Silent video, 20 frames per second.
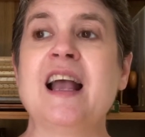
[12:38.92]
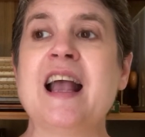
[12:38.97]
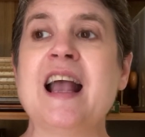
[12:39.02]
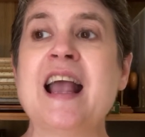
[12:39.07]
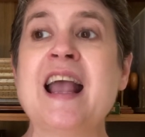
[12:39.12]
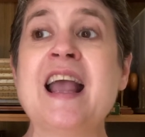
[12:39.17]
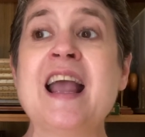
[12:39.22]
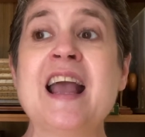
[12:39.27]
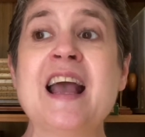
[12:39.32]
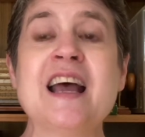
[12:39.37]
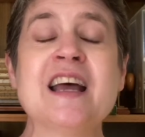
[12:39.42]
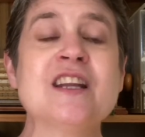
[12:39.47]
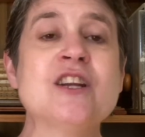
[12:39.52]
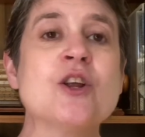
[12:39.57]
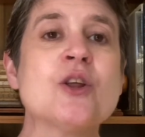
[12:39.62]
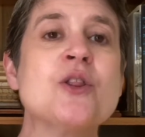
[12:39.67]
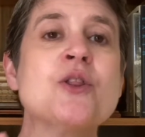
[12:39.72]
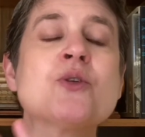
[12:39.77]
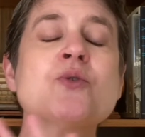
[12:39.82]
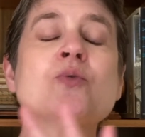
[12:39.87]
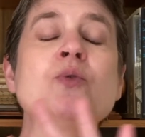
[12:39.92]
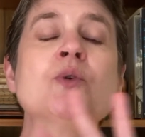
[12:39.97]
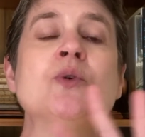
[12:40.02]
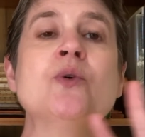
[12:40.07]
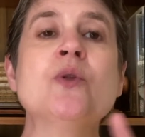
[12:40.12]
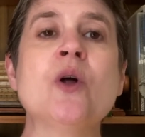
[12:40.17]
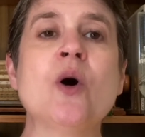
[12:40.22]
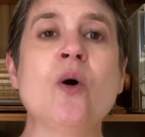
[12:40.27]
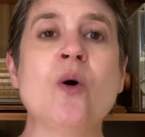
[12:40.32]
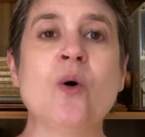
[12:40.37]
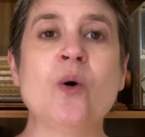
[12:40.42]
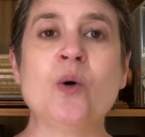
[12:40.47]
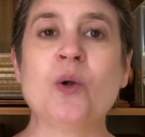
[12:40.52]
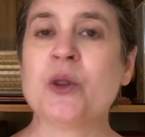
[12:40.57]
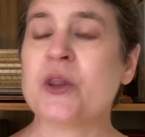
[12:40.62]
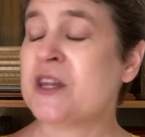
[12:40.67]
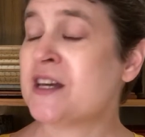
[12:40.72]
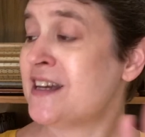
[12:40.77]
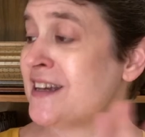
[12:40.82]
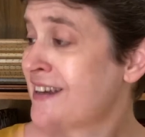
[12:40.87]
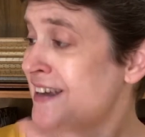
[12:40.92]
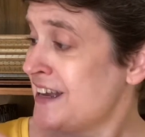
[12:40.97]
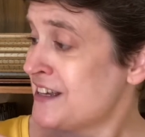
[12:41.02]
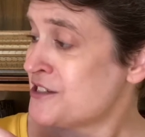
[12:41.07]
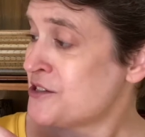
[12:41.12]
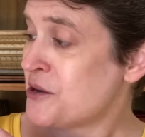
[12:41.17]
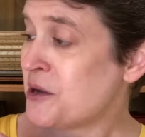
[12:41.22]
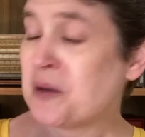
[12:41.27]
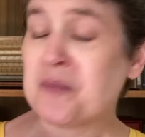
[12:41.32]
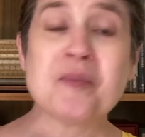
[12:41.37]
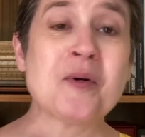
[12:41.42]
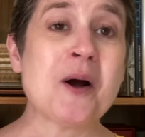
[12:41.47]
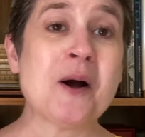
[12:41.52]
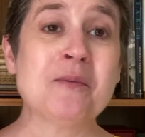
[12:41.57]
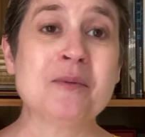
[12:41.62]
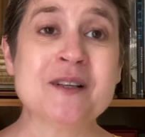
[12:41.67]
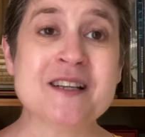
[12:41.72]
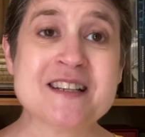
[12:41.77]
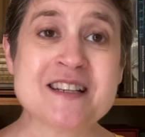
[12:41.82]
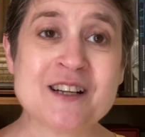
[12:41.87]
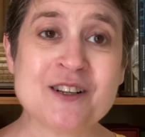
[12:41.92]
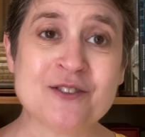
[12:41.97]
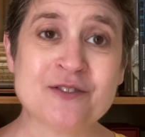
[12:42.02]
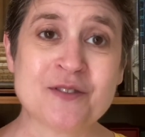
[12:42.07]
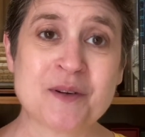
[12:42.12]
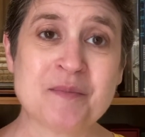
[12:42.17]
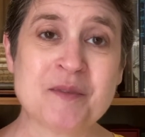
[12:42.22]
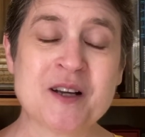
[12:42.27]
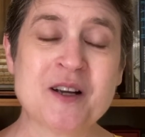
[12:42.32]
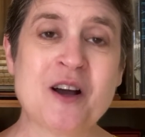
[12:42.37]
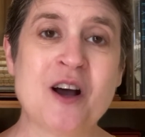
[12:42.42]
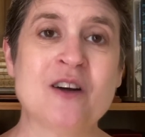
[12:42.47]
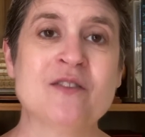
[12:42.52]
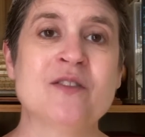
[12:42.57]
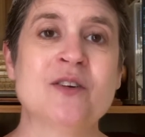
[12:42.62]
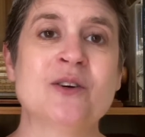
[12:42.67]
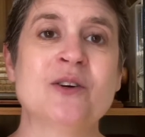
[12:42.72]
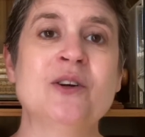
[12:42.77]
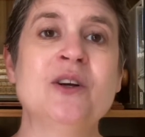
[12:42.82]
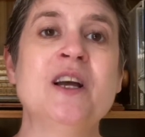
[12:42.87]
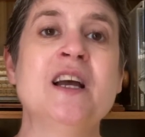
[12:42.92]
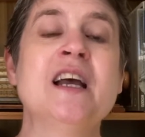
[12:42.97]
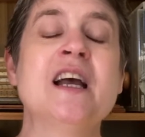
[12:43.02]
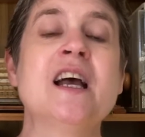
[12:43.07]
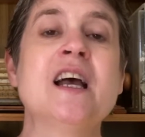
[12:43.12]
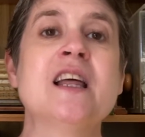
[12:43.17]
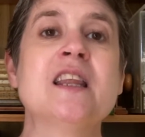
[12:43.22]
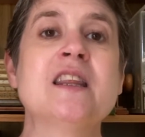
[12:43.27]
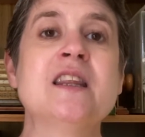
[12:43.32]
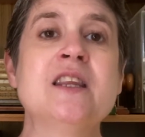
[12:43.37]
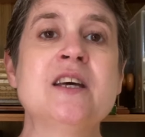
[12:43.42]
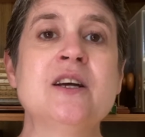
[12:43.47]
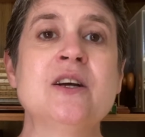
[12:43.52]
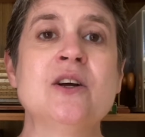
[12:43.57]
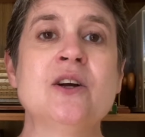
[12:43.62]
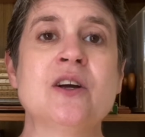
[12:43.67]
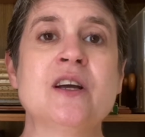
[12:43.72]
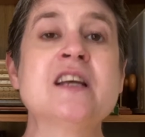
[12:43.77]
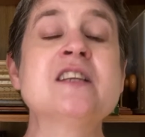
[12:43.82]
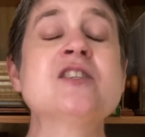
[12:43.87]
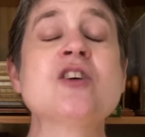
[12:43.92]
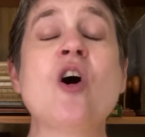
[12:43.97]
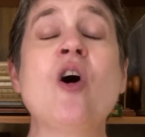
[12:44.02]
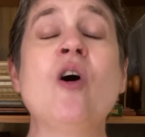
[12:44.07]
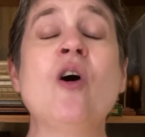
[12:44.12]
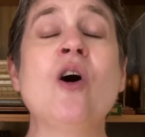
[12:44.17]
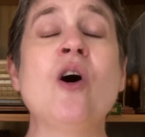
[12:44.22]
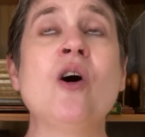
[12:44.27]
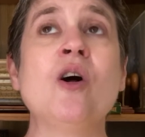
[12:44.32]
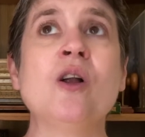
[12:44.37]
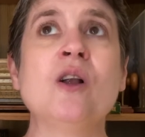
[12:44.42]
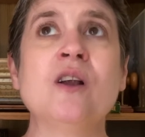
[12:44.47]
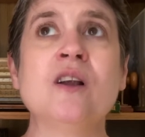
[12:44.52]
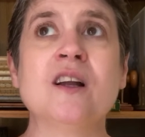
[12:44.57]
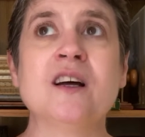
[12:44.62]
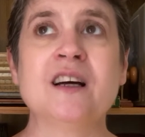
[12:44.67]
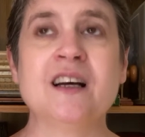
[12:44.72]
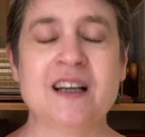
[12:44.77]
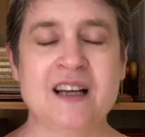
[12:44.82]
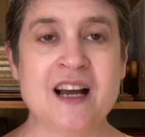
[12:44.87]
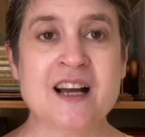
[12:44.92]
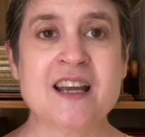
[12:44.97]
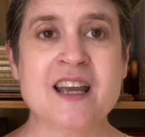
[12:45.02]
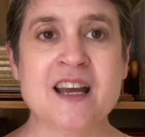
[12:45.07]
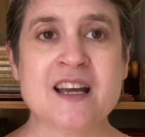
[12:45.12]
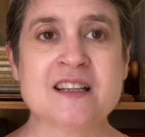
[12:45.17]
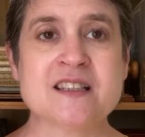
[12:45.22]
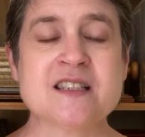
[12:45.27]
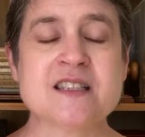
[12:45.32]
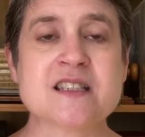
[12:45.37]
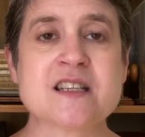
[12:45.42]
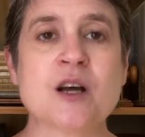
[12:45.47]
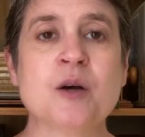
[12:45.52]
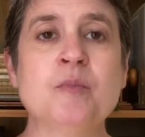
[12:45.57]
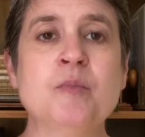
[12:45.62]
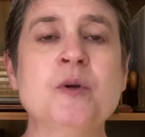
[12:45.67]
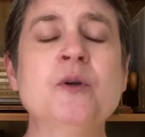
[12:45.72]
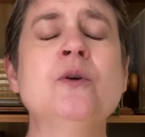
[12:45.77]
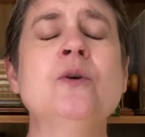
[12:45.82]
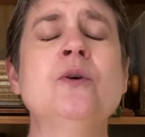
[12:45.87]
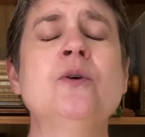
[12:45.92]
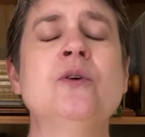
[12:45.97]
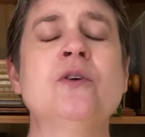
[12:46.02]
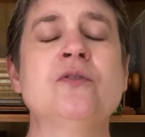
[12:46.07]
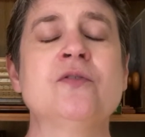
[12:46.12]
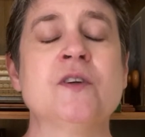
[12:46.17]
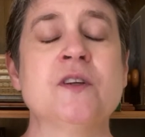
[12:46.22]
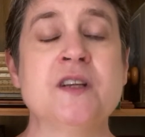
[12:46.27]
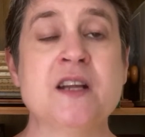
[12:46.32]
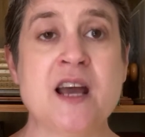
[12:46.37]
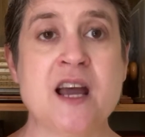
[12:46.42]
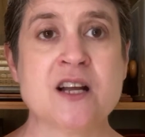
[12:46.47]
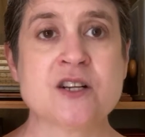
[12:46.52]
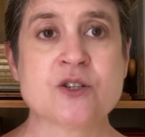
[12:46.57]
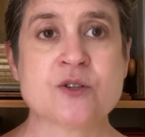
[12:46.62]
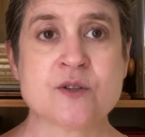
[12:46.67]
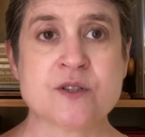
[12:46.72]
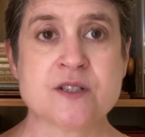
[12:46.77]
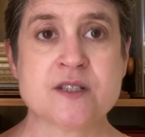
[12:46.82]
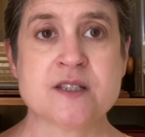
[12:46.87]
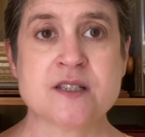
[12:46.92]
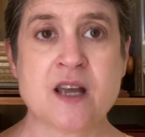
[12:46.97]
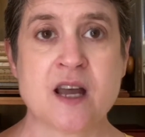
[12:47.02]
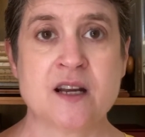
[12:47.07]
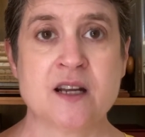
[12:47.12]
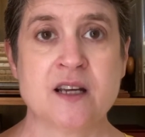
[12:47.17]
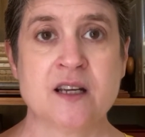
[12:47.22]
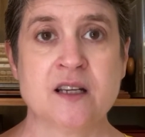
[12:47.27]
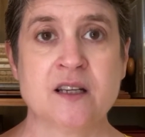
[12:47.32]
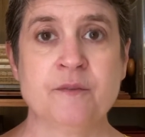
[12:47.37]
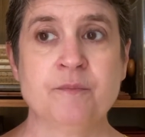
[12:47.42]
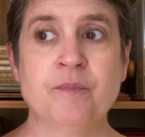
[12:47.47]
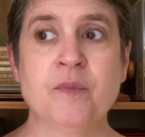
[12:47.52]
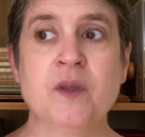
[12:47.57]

and through the whole thing, as you can probably tell from the cover, there it's all against a beautiful natural setting.